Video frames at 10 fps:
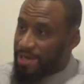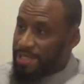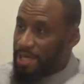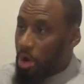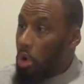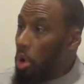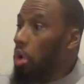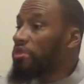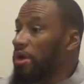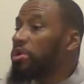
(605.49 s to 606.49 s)
Because, or,
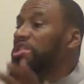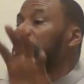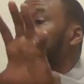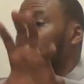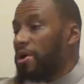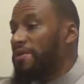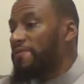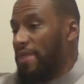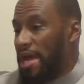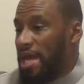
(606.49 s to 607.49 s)
or they would just pray
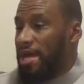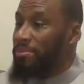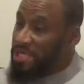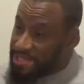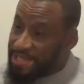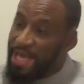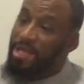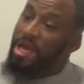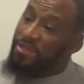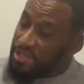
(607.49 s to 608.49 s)
for that night. But
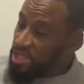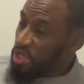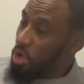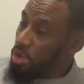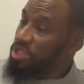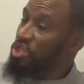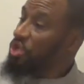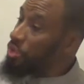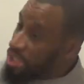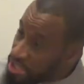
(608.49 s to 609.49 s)
instead, this
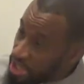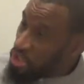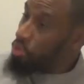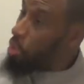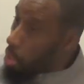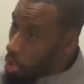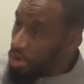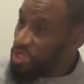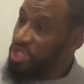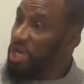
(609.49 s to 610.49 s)
encourages you to get the
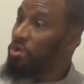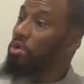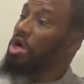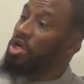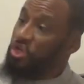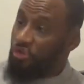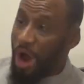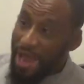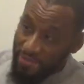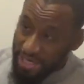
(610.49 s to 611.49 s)
reward in general,
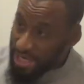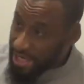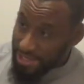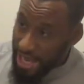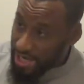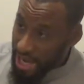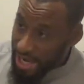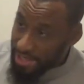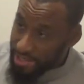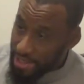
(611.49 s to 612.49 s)
striving to get that
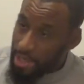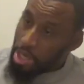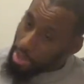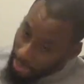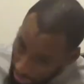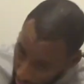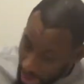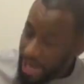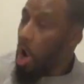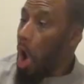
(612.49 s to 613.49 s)
night by
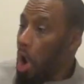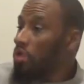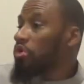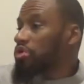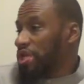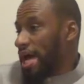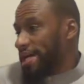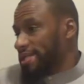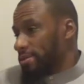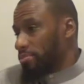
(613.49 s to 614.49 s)
praying all those
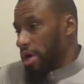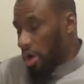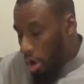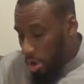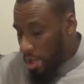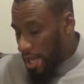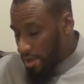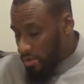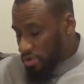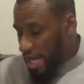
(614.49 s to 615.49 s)
nights. Praying all
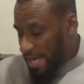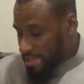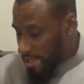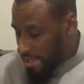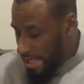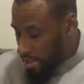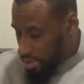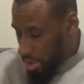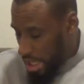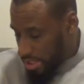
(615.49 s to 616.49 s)
those nights,
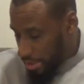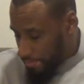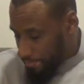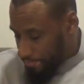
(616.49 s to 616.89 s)
Laylatul Qadr.